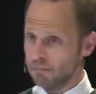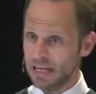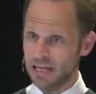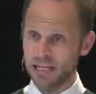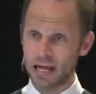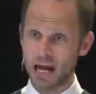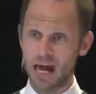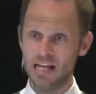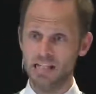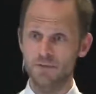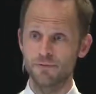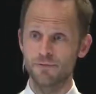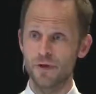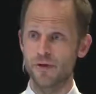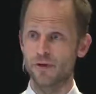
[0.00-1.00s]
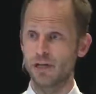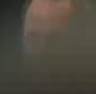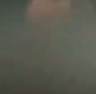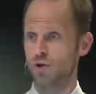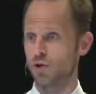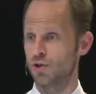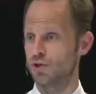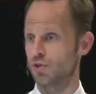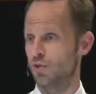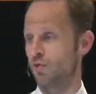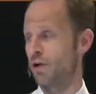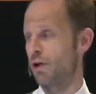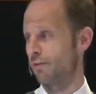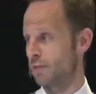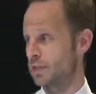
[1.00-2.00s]
And it has a very good
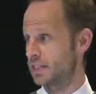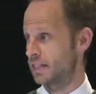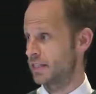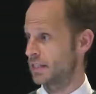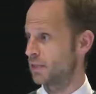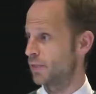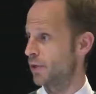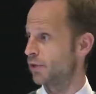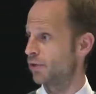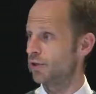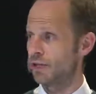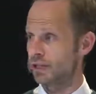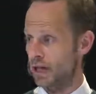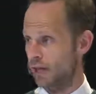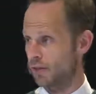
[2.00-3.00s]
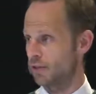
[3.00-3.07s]
reference list where you can get other